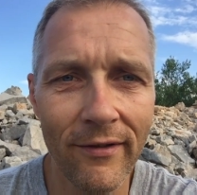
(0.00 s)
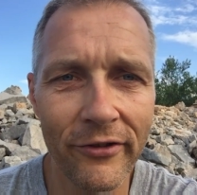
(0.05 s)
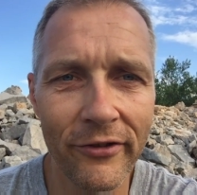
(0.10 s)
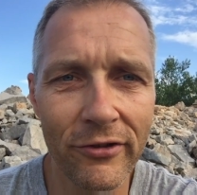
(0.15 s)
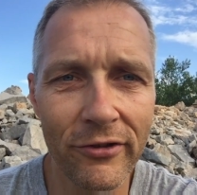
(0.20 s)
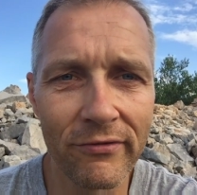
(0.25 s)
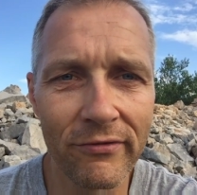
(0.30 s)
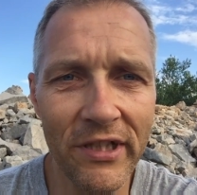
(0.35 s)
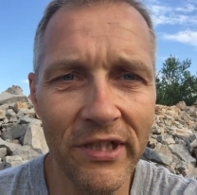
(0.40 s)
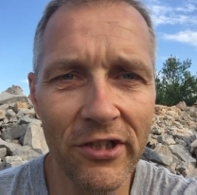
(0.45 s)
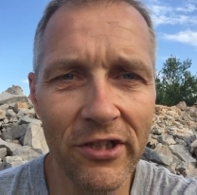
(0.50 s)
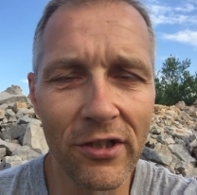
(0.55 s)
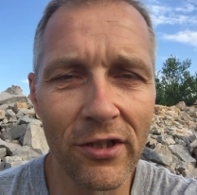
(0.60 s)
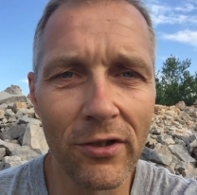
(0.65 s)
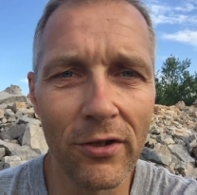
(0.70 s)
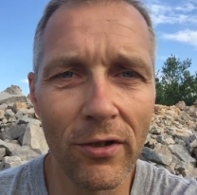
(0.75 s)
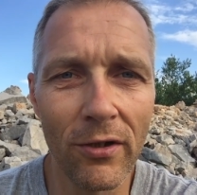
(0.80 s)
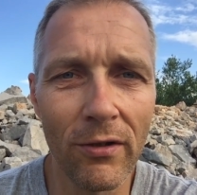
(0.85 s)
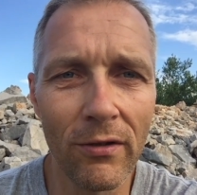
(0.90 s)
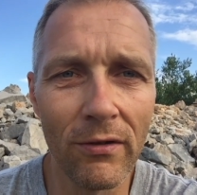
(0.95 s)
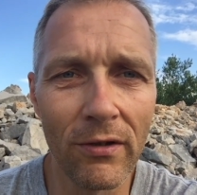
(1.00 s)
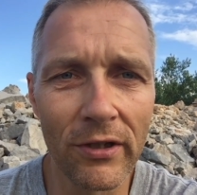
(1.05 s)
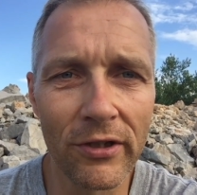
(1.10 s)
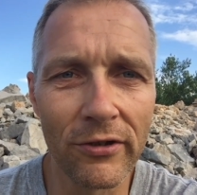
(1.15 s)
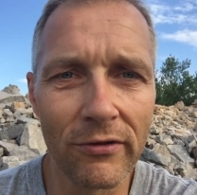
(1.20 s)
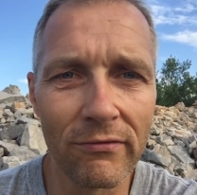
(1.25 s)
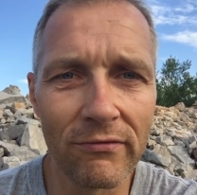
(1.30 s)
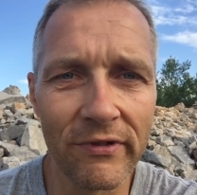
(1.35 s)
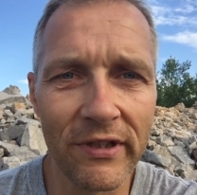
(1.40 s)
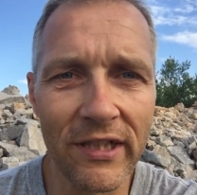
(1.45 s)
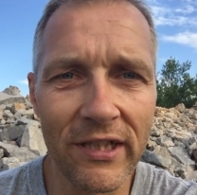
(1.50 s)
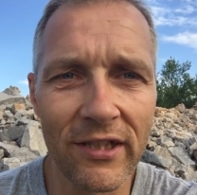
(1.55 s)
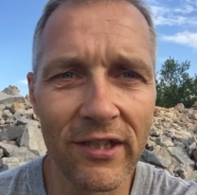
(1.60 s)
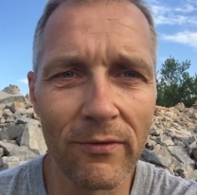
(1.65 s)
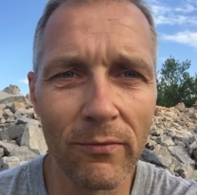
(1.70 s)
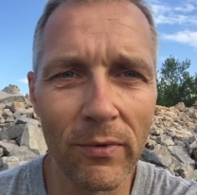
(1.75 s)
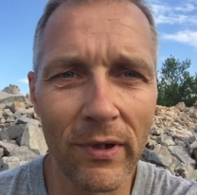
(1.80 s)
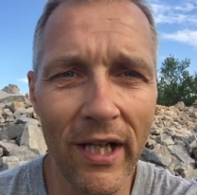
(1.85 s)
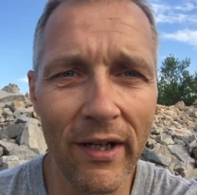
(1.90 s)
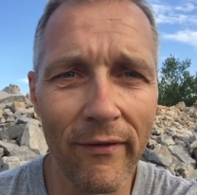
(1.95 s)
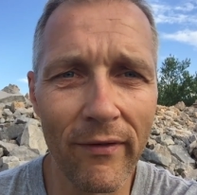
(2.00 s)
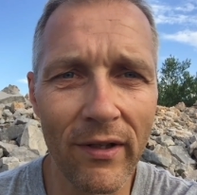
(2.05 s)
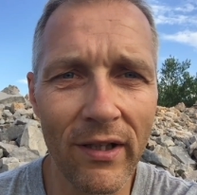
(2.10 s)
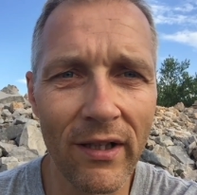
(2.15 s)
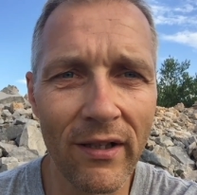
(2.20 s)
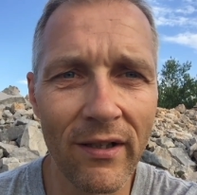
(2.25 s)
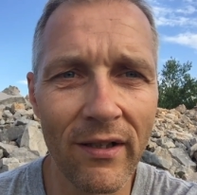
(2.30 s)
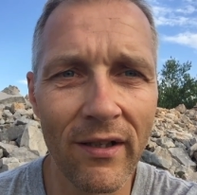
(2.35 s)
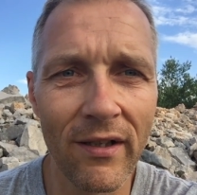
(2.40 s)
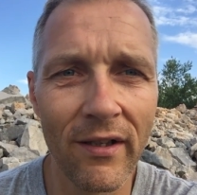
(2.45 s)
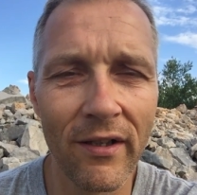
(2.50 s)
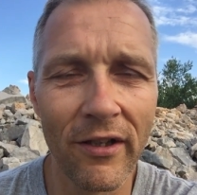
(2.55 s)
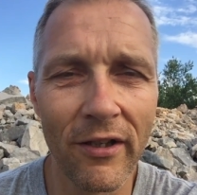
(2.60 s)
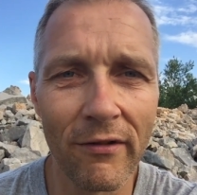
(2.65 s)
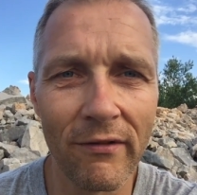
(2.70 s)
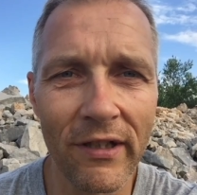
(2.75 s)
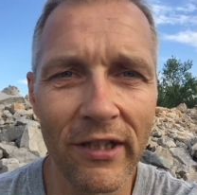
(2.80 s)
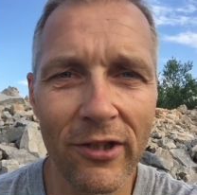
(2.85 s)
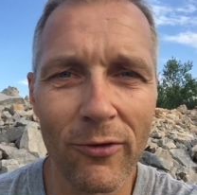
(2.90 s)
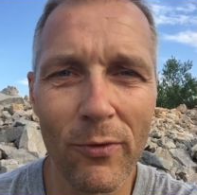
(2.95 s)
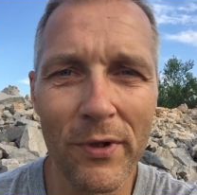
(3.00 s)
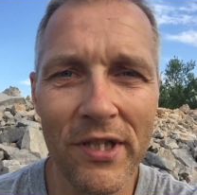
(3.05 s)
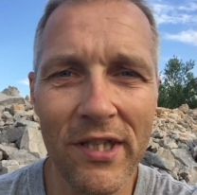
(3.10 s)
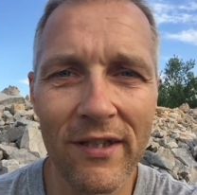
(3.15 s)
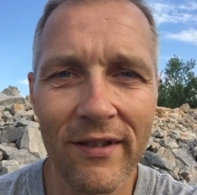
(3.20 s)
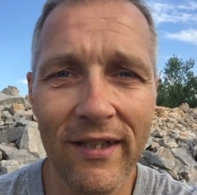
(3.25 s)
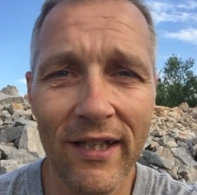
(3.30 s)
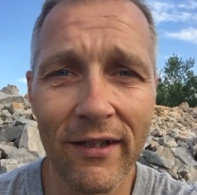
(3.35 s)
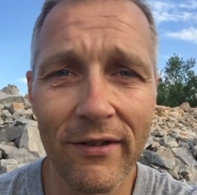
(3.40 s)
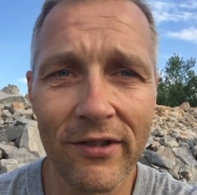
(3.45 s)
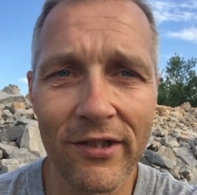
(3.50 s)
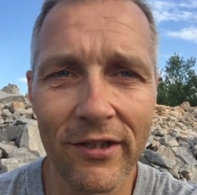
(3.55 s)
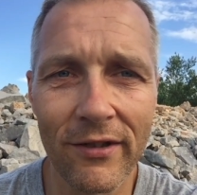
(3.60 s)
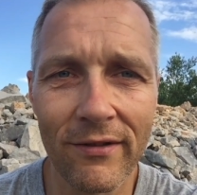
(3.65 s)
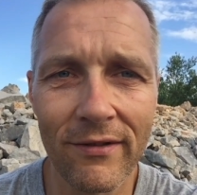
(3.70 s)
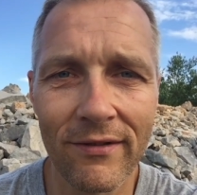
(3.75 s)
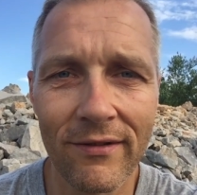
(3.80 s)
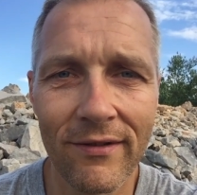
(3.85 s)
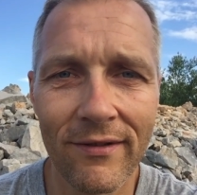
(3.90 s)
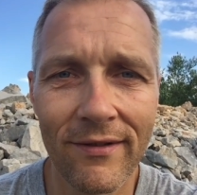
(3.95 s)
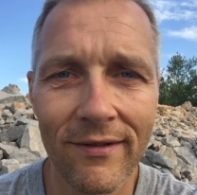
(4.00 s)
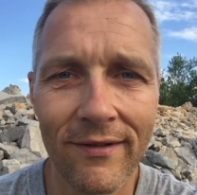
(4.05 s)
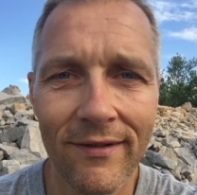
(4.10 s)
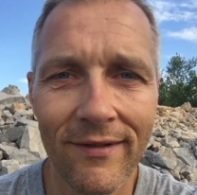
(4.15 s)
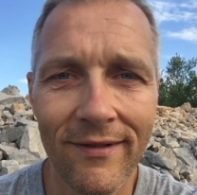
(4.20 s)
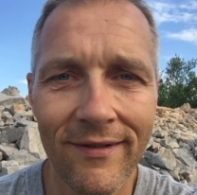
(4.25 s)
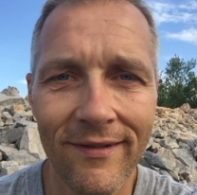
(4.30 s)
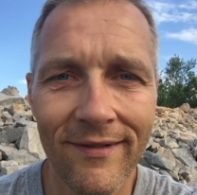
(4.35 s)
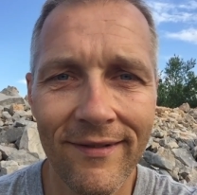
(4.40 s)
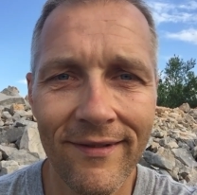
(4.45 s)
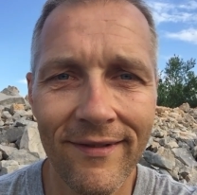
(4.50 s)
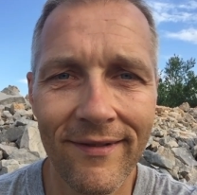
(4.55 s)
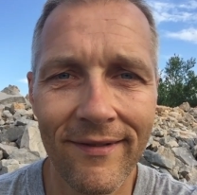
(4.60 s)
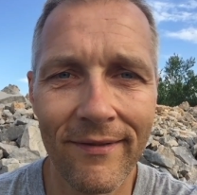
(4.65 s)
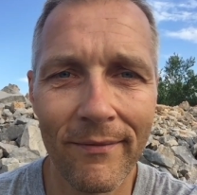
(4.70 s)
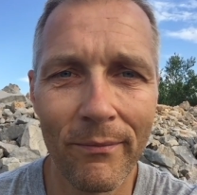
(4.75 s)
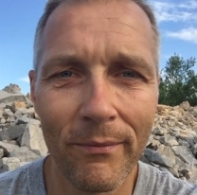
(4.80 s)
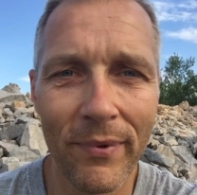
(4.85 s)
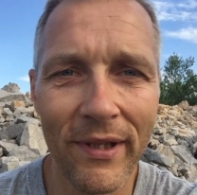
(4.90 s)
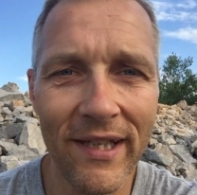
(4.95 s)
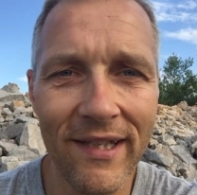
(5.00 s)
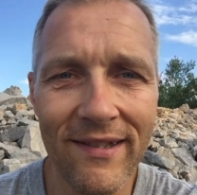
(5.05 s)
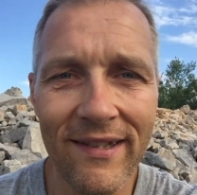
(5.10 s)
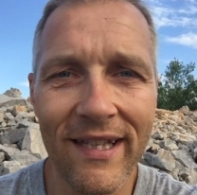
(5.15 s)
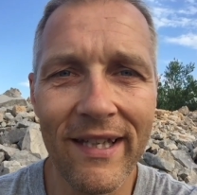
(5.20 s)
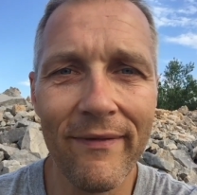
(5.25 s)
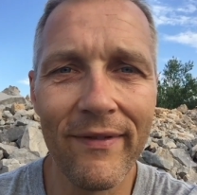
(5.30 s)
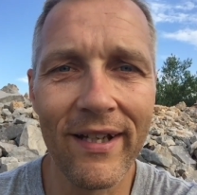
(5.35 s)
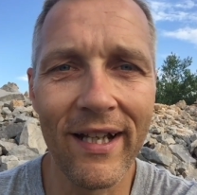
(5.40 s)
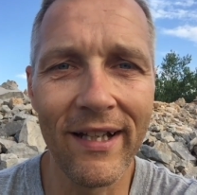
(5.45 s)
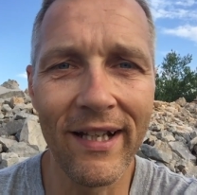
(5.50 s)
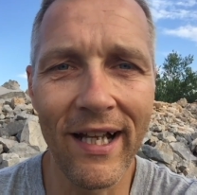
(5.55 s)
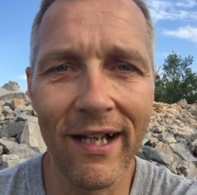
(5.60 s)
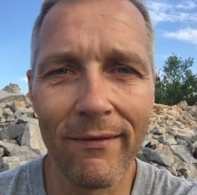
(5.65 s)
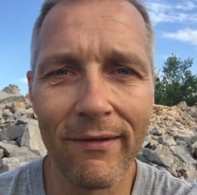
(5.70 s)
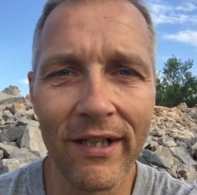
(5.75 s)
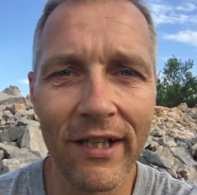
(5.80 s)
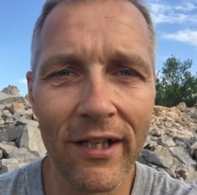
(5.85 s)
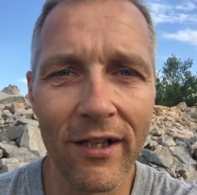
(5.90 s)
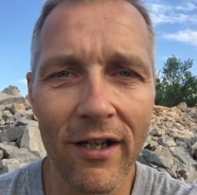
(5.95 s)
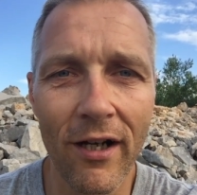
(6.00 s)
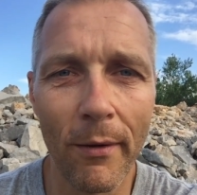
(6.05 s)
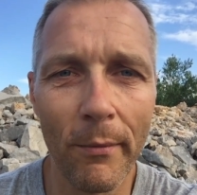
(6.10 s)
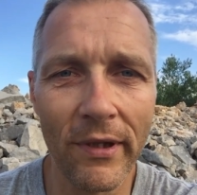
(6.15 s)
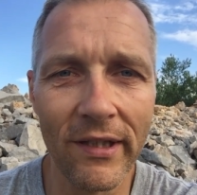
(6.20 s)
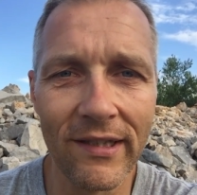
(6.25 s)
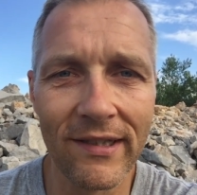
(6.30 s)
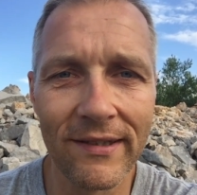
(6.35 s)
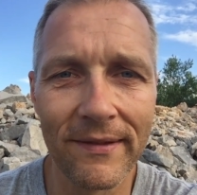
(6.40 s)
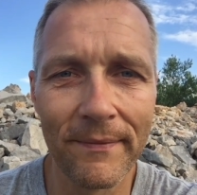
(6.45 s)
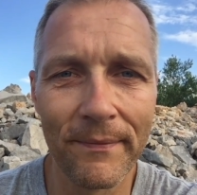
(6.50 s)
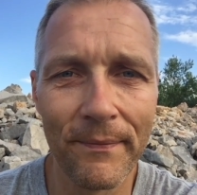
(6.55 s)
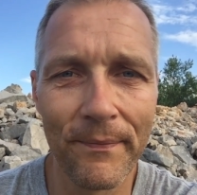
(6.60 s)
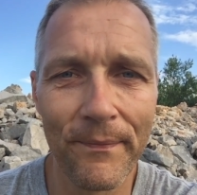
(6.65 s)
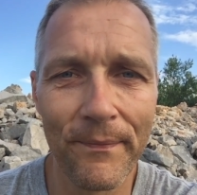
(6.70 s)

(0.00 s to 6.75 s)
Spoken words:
to reach your goal or to reach whatever your intuition tells you? Please leave it down in the comments.